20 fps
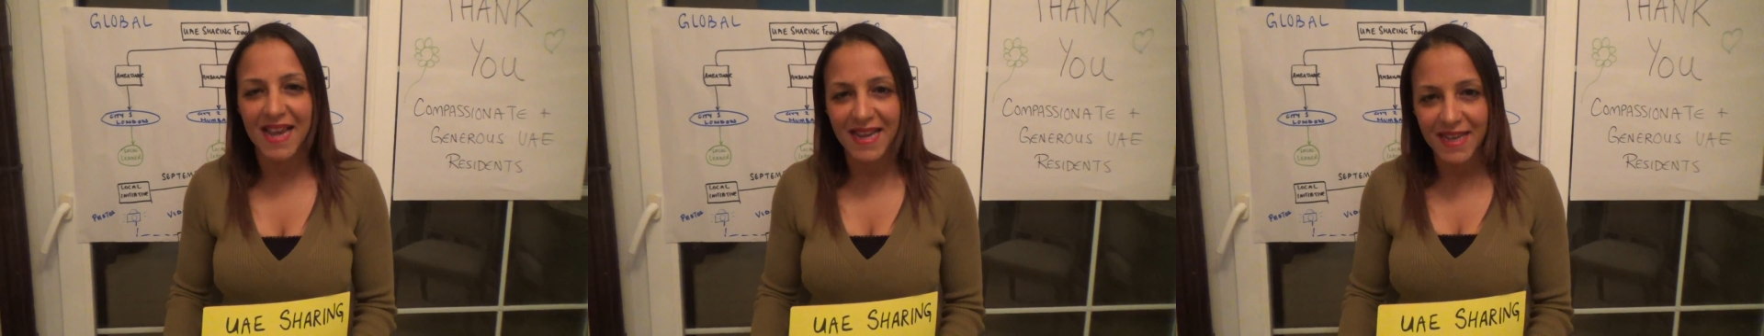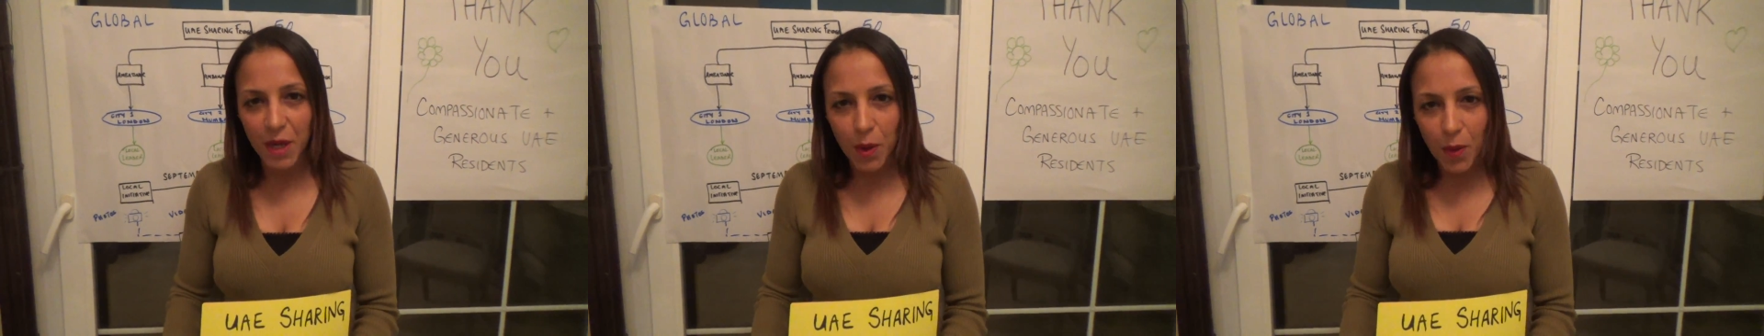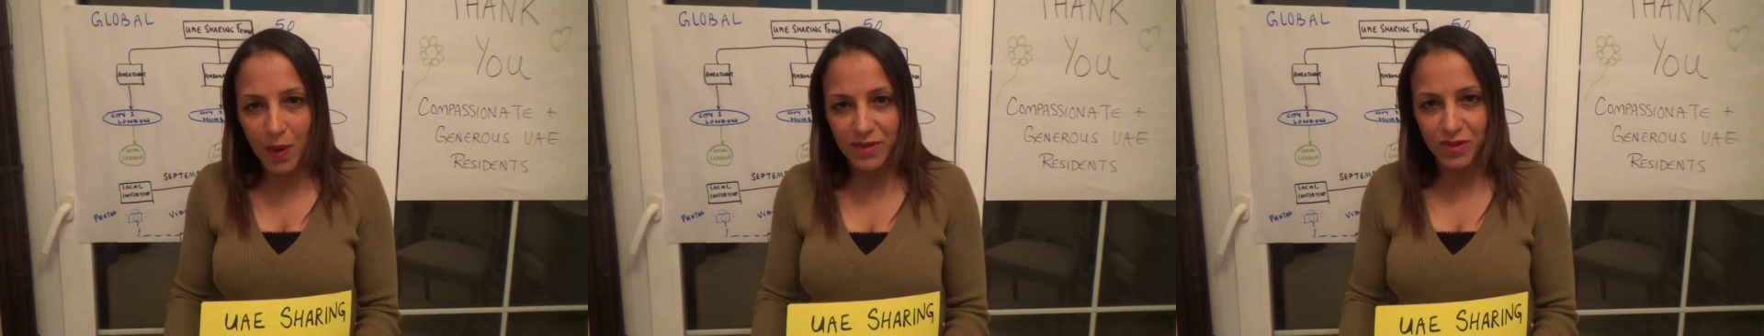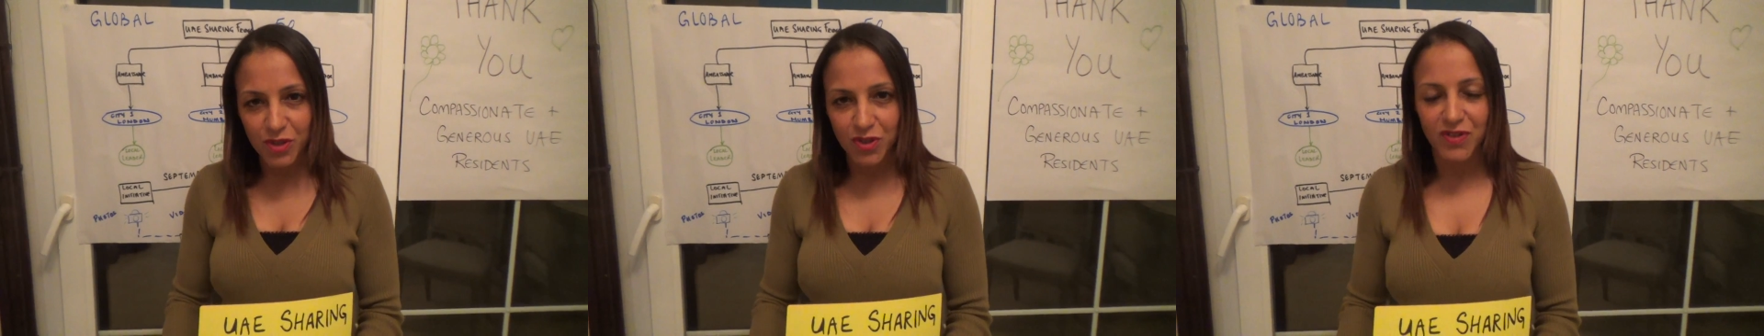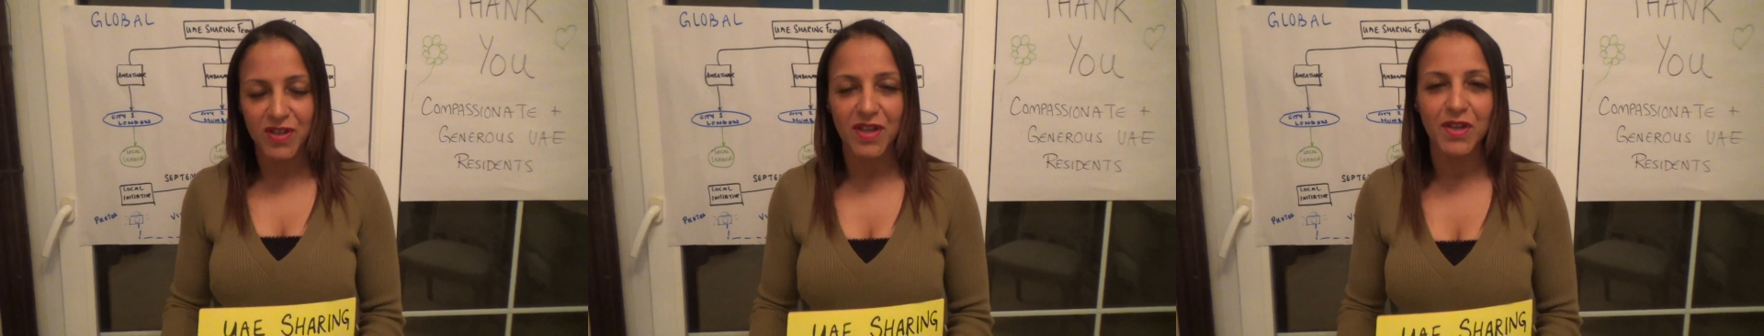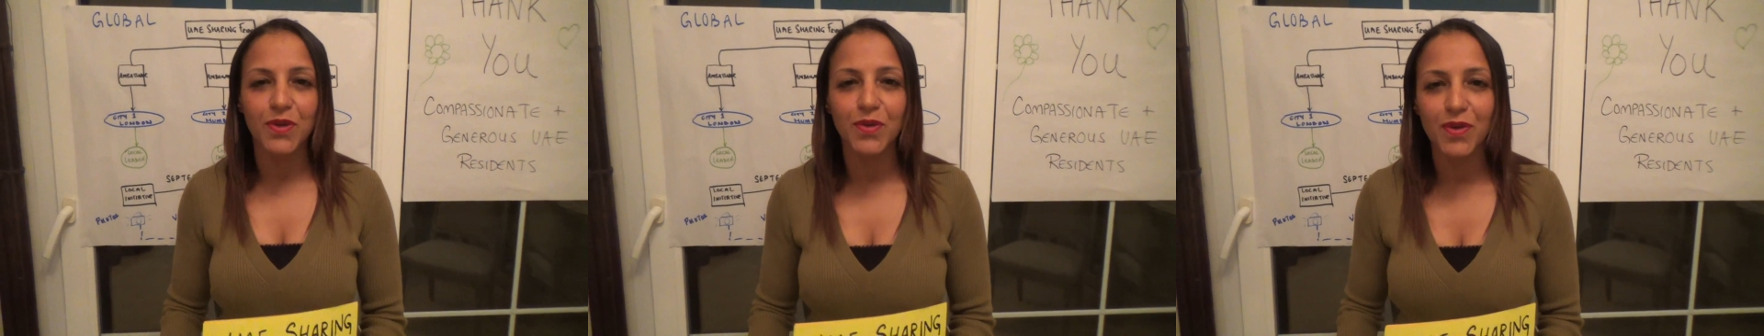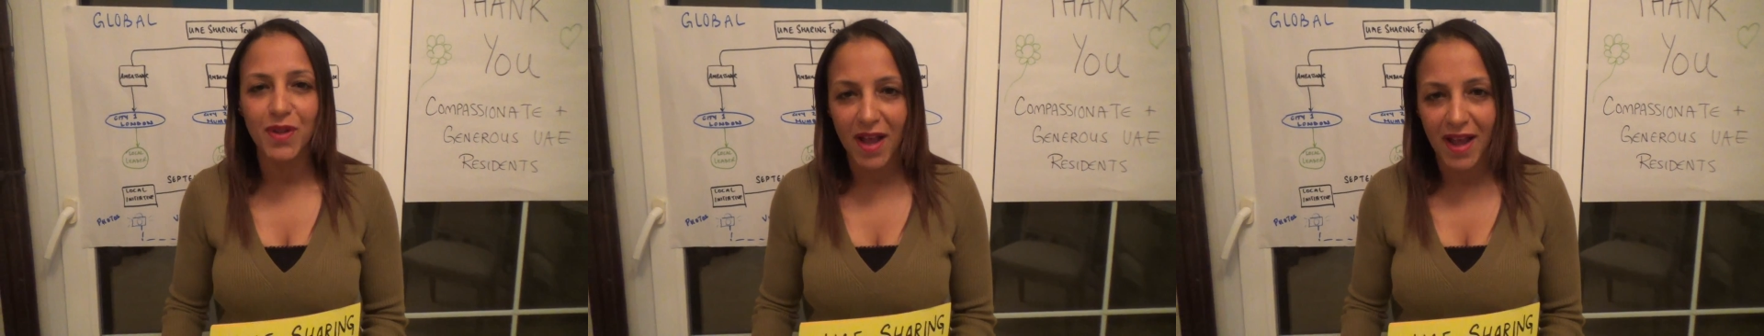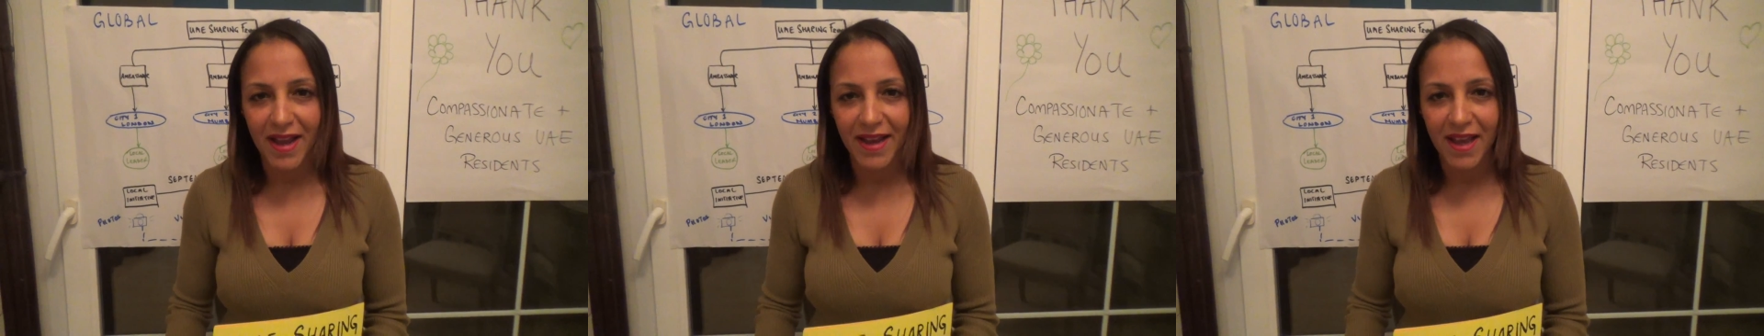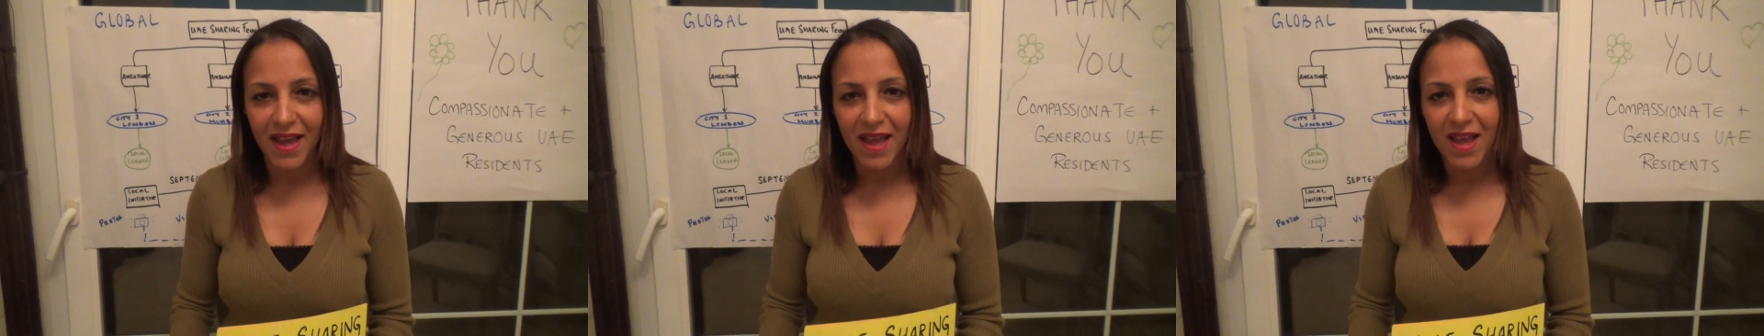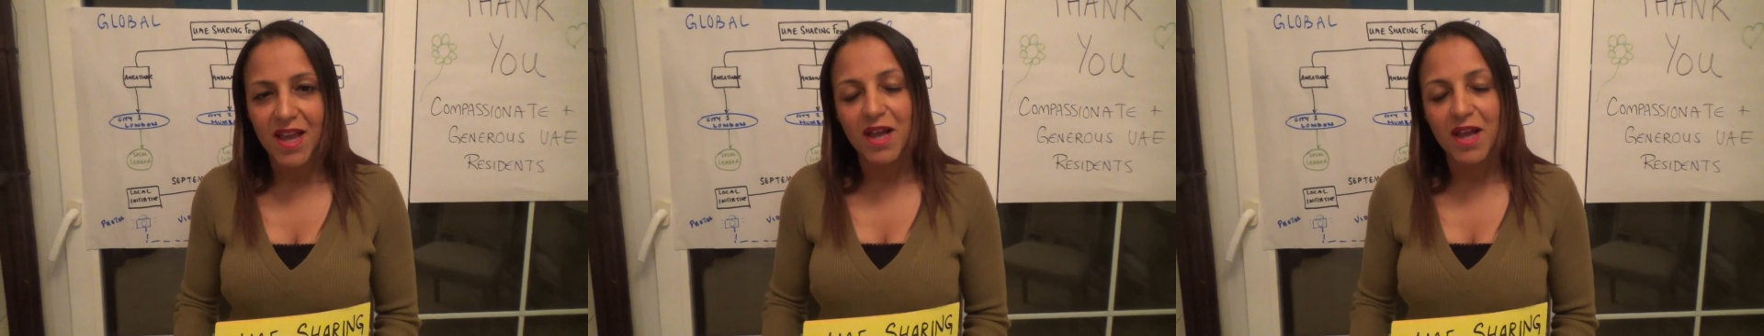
any questions that you like.